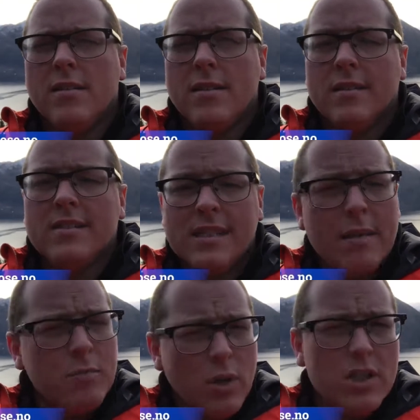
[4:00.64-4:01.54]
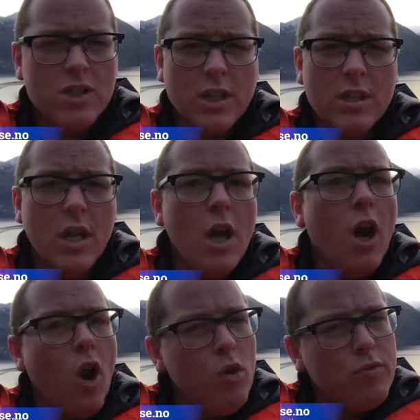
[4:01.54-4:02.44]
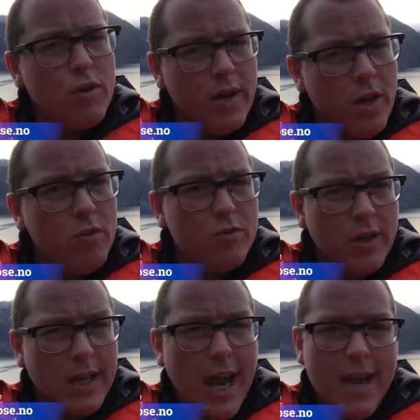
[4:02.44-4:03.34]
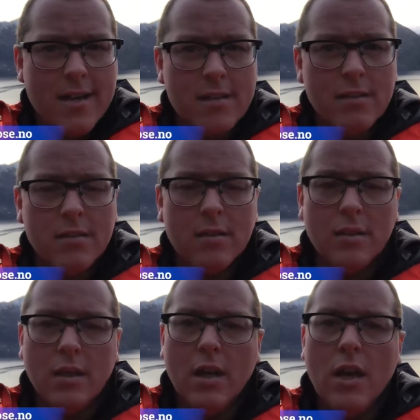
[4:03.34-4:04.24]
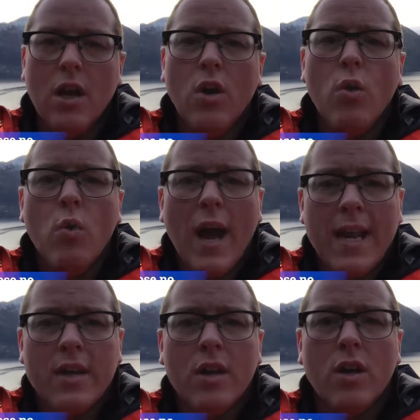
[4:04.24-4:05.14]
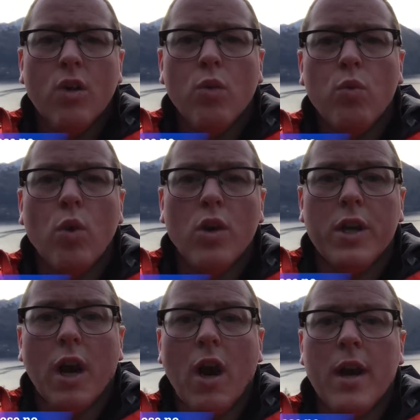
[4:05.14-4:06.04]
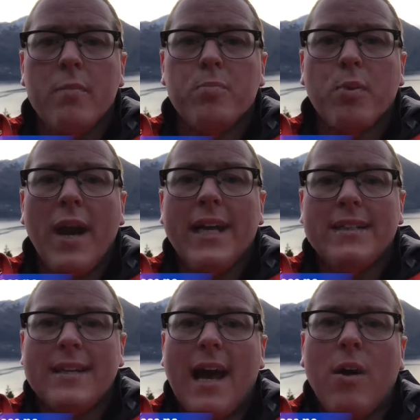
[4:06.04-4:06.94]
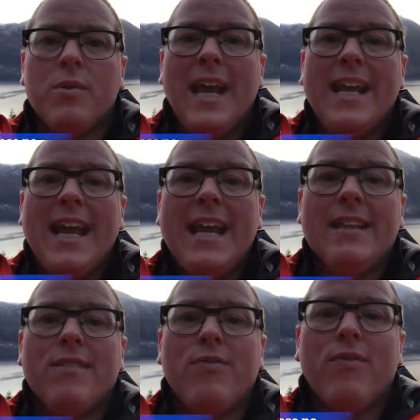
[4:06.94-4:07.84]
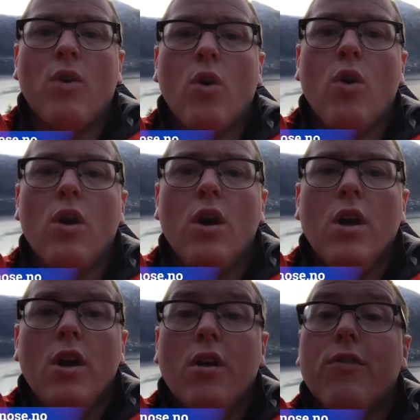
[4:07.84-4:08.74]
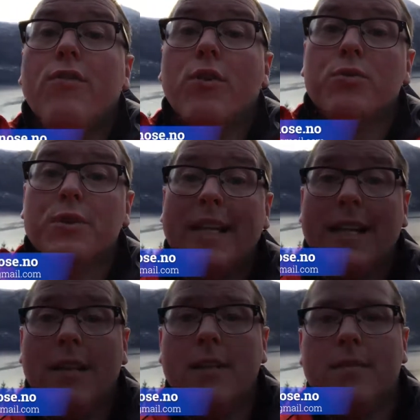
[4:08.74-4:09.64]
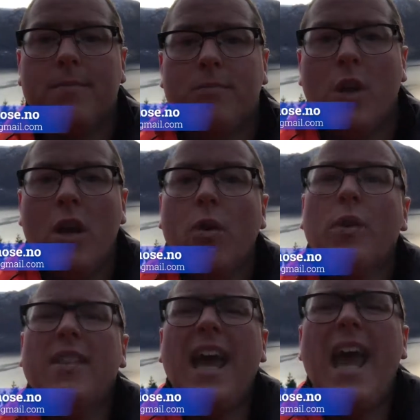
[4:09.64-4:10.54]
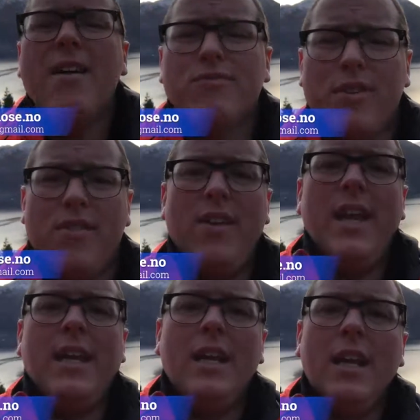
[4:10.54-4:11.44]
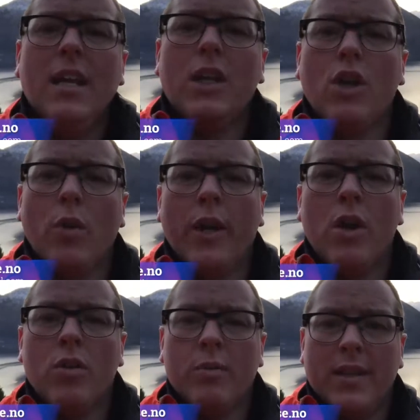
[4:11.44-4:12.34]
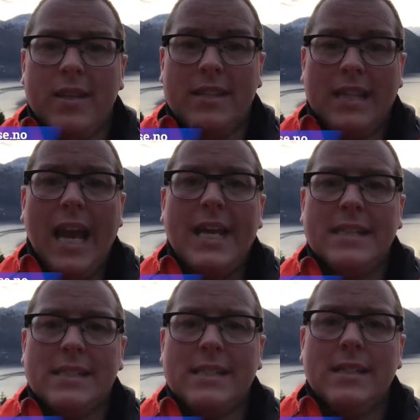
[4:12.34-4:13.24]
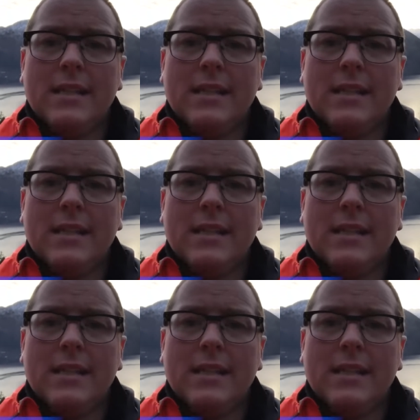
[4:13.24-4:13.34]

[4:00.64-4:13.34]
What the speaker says: the same question over and over again. When would I break down and hit the floor for real? With everything going on with this case,